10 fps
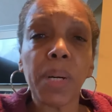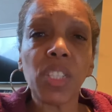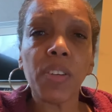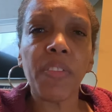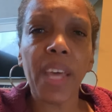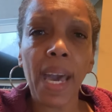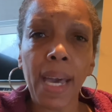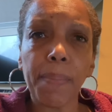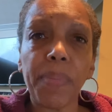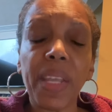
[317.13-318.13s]
of
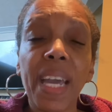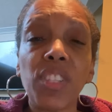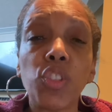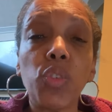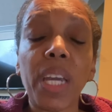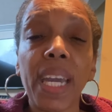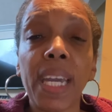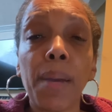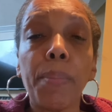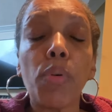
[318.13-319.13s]
that as you
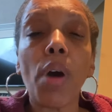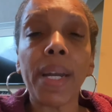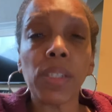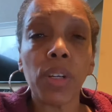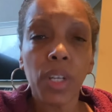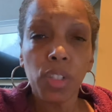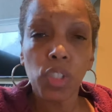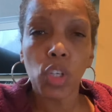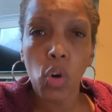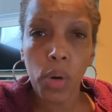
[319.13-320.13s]
can prior to
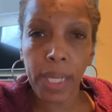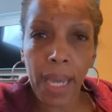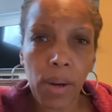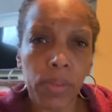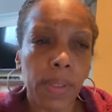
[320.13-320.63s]
going out.